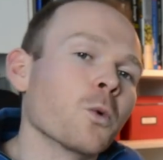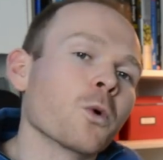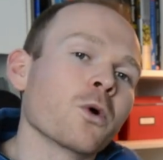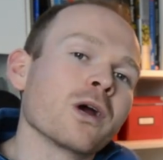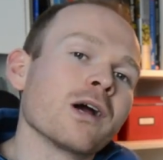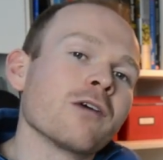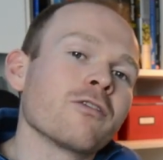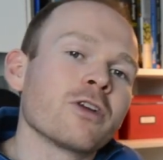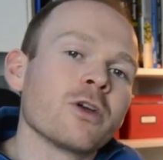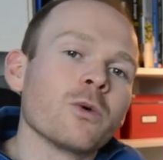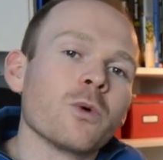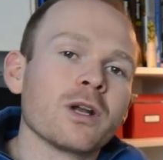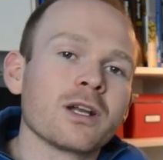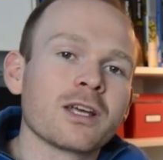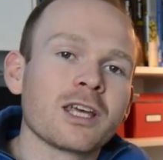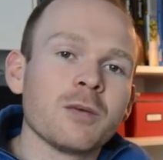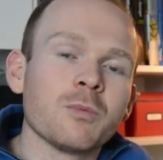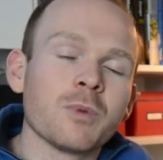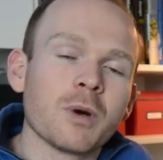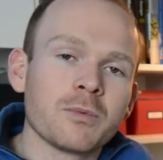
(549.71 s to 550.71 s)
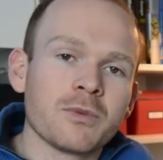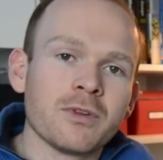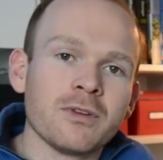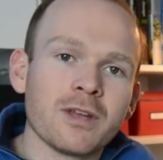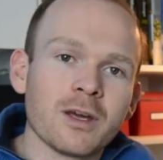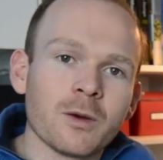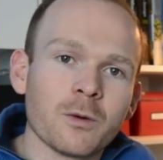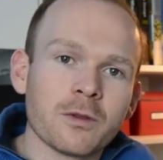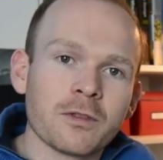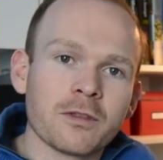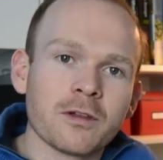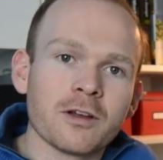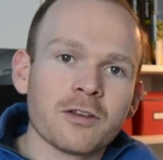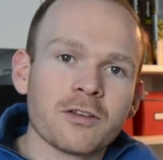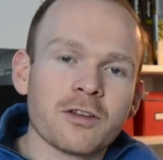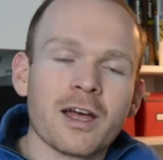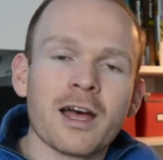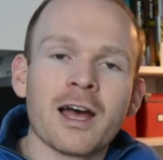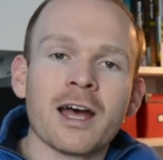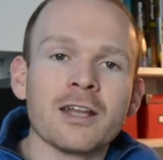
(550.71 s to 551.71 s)
wherever you want to keep up to date with
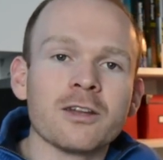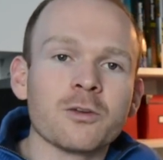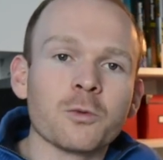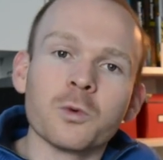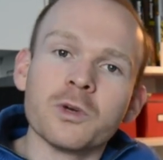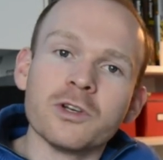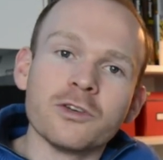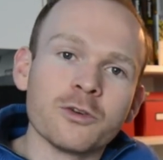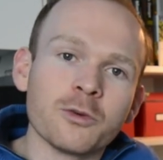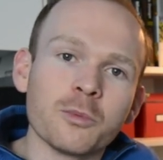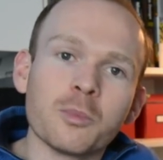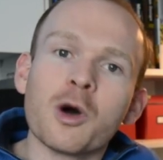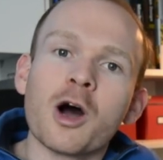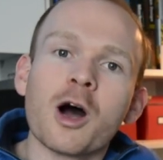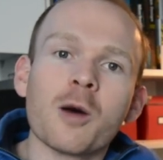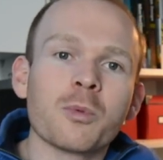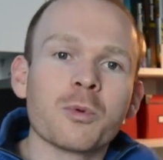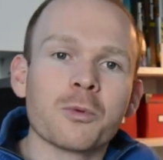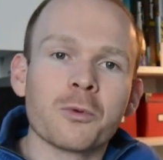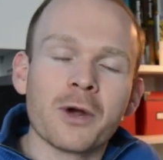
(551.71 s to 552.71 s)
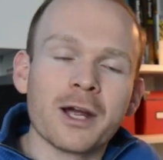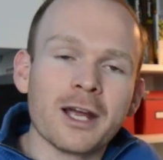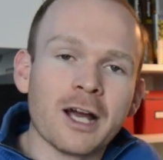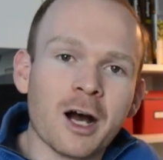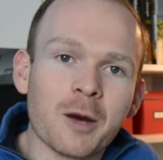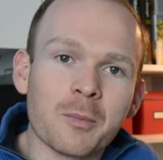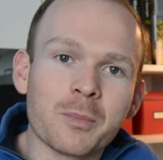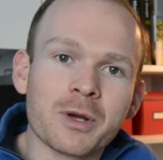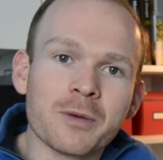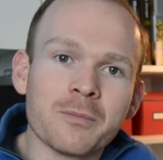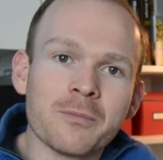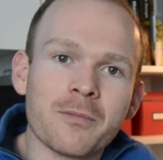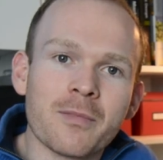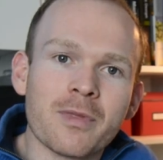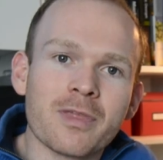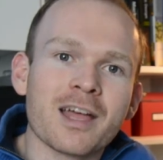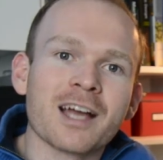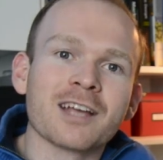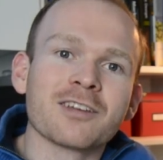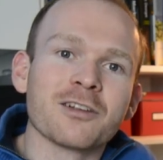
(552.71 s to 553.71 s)
us, and we should pop right up.
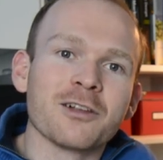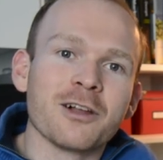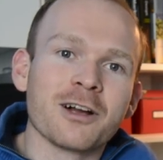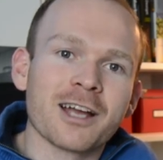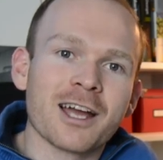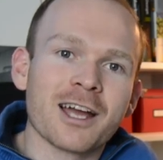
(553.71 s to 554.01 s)
Thanks a lot,